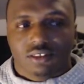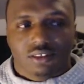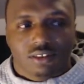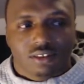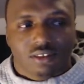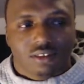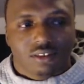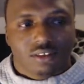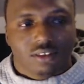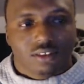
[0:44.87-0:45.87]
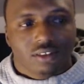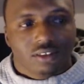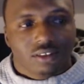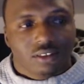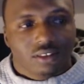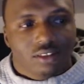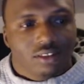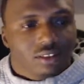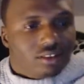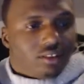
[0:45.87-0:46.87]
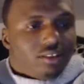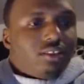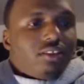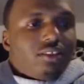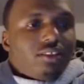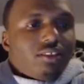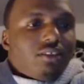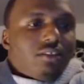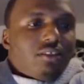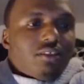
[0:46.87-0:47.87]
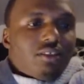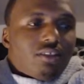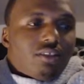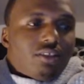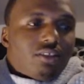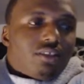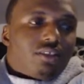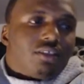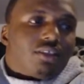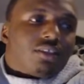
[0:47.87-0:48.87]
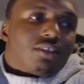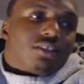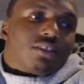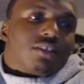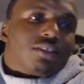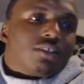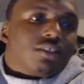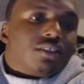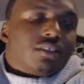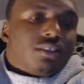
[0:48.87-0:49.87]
The person shown says nothing.